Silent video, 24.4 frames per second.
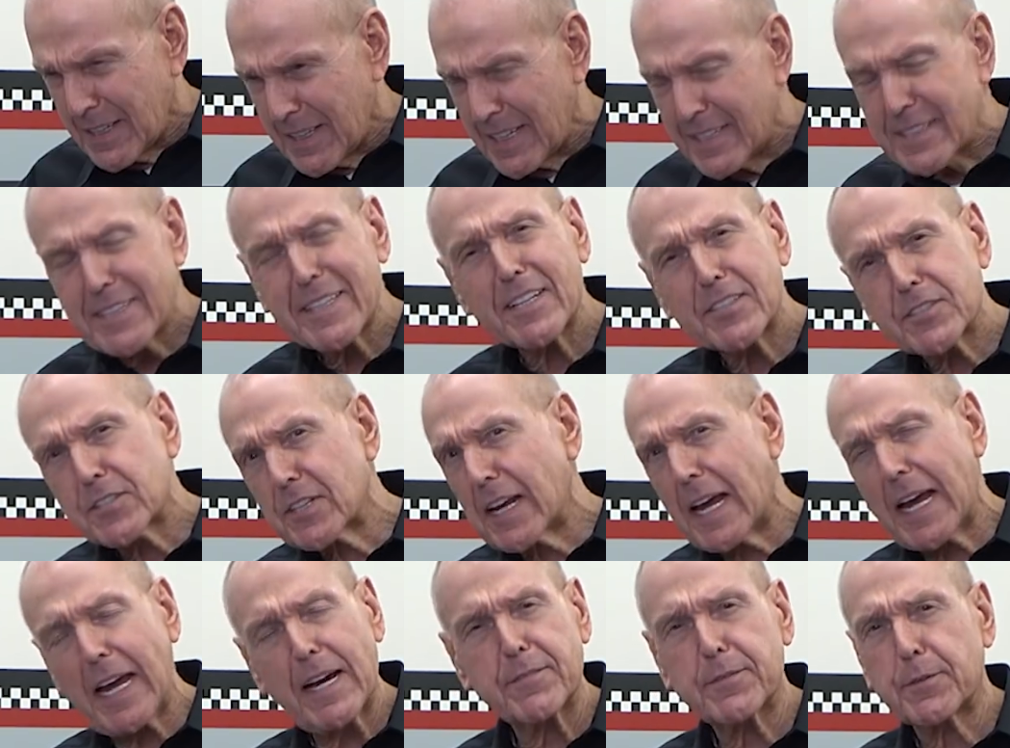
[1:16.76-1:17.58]
It doesn't
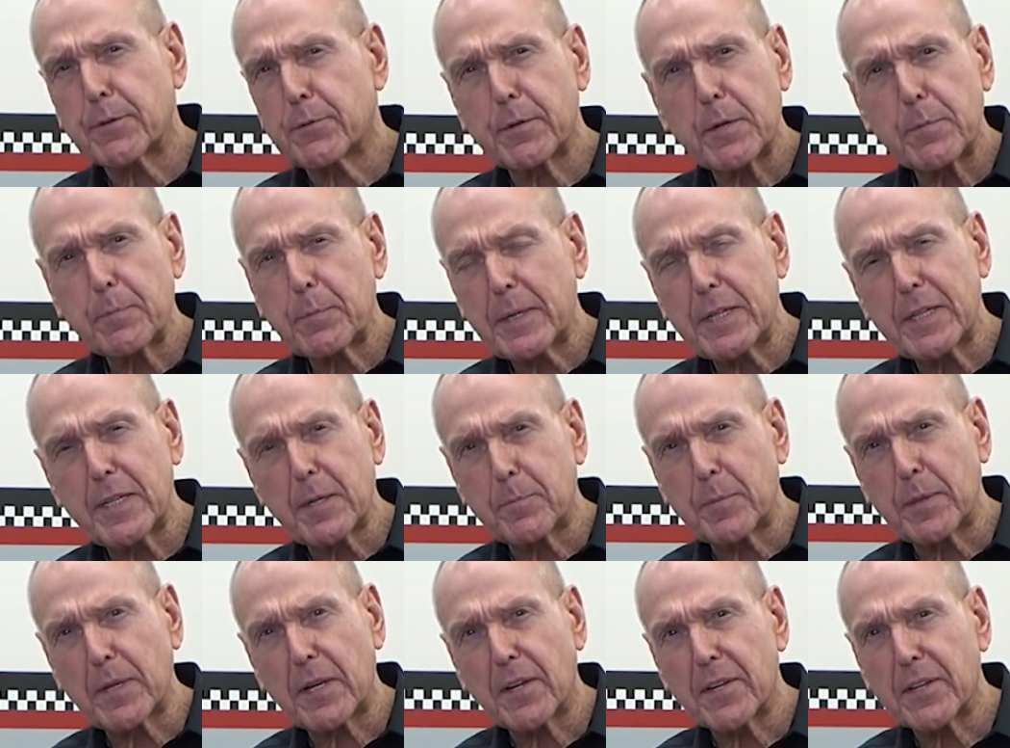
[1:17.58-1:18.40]
have the
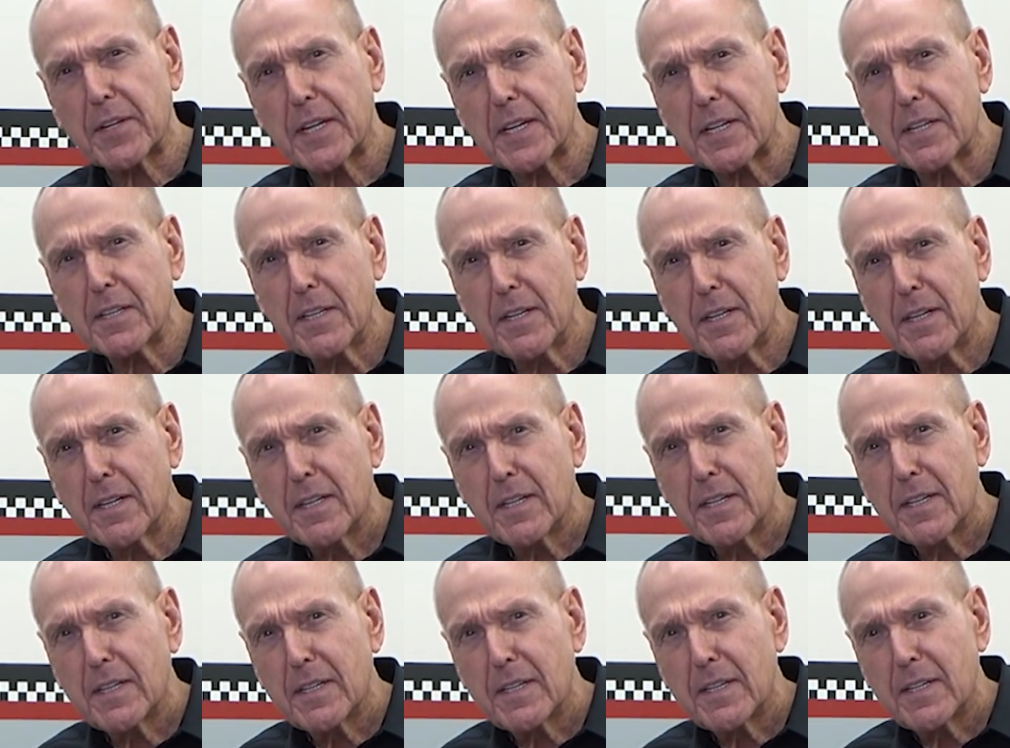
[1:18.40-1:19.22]
repeatability
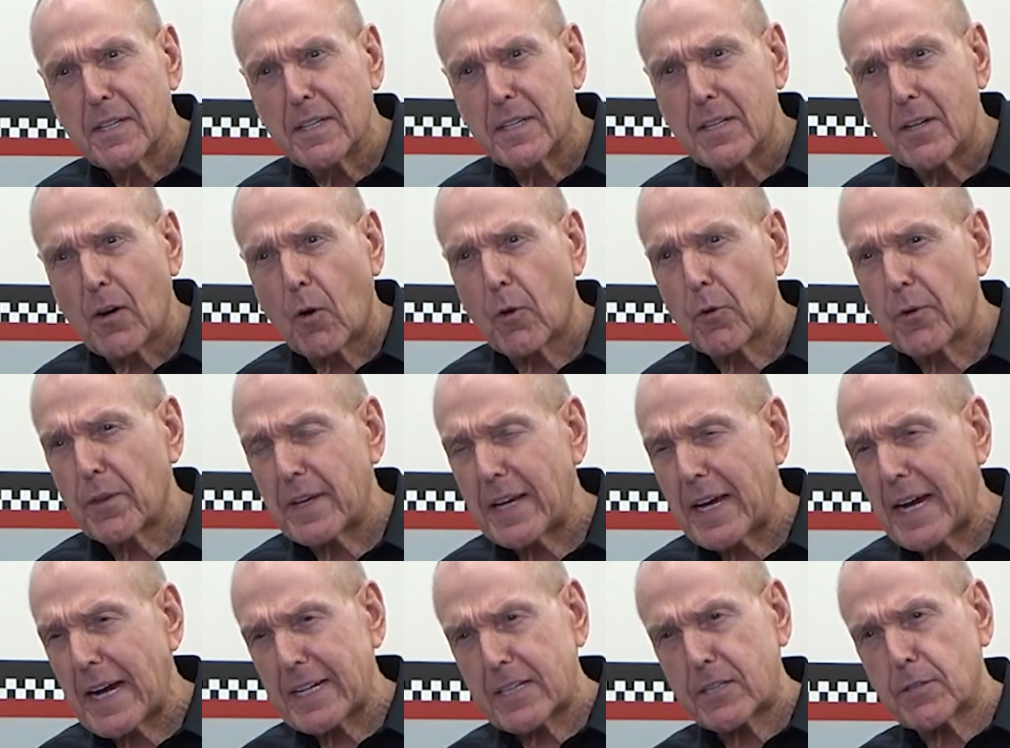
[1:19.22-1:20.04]
or
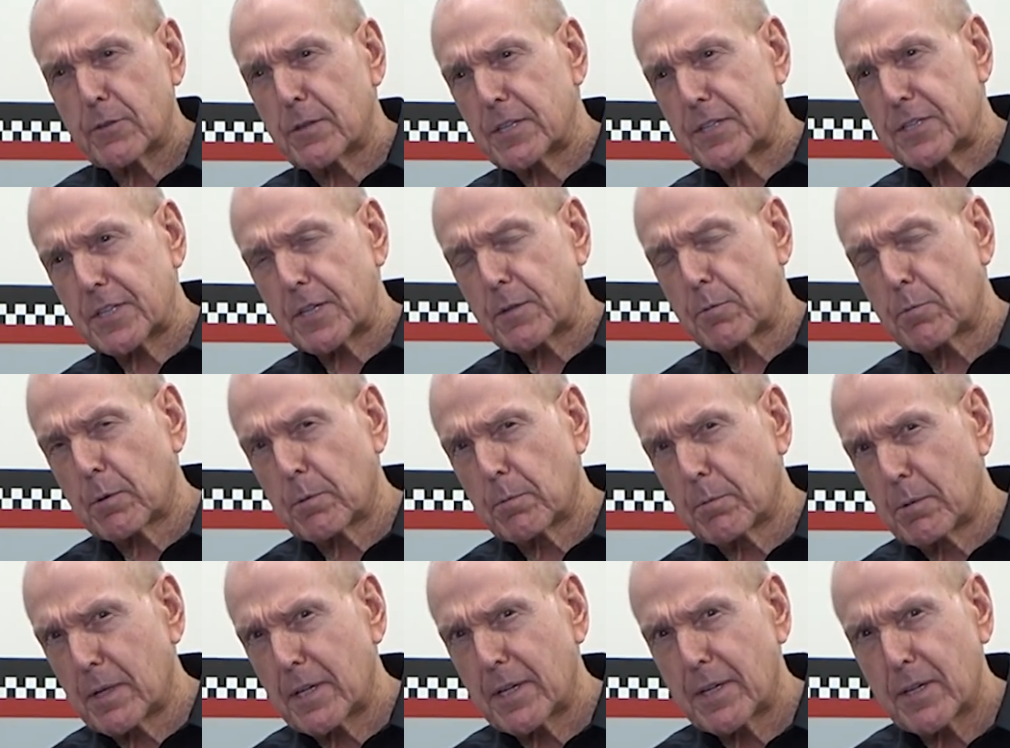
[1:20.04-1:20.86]
the accuracy we're
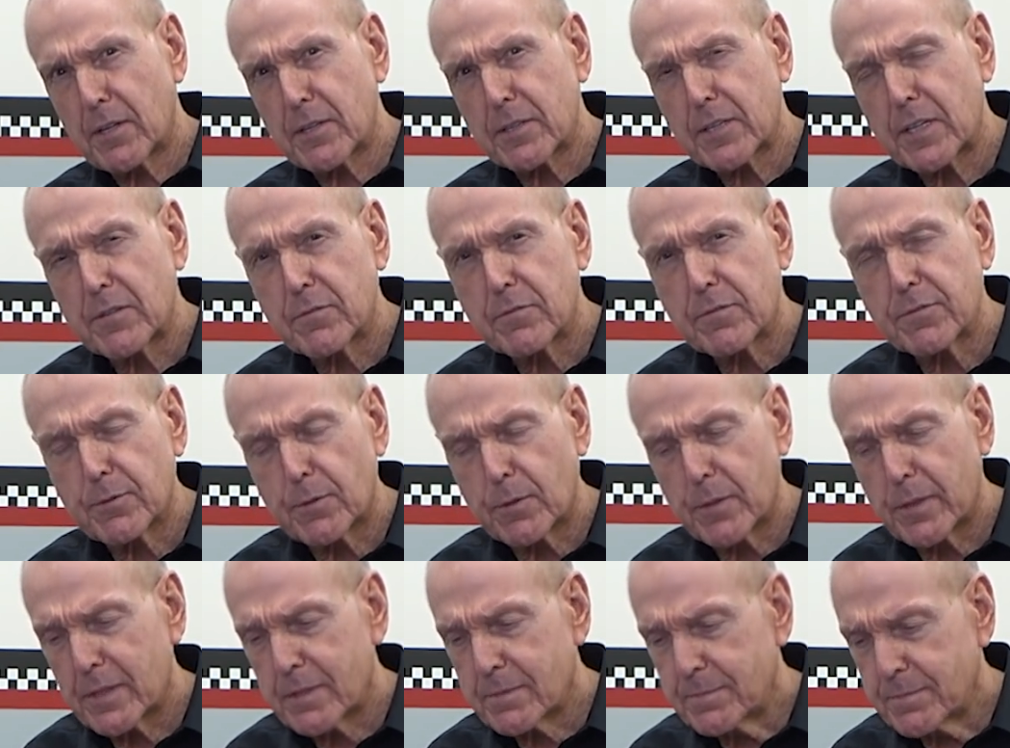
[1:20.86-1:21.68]
really looking
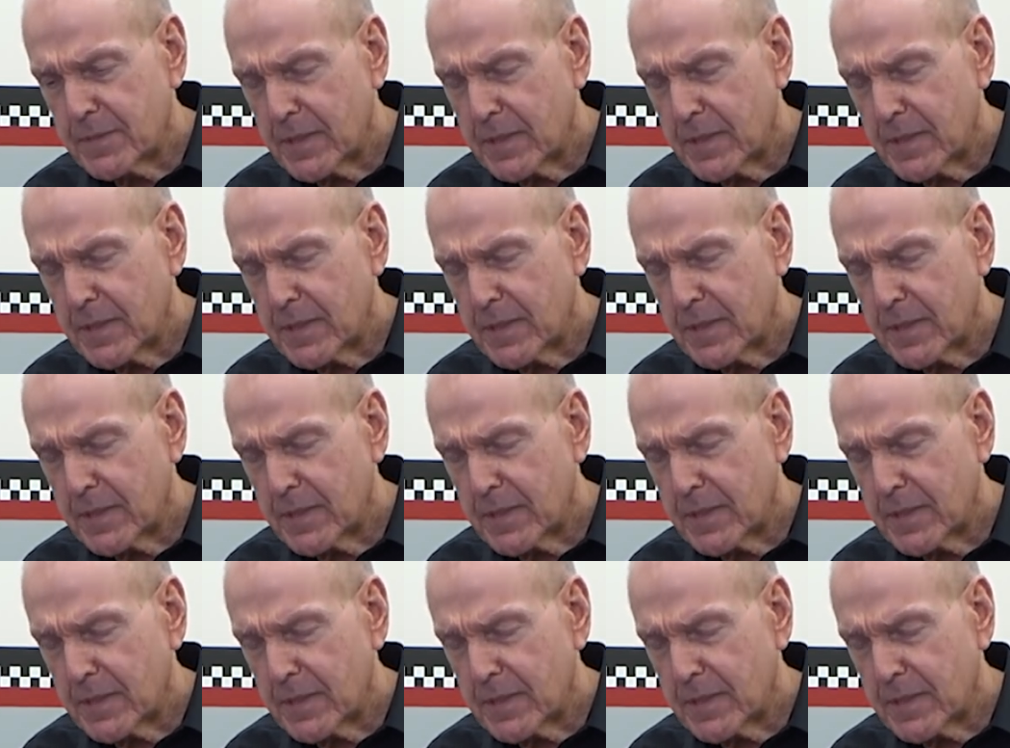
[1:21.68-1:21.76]
for.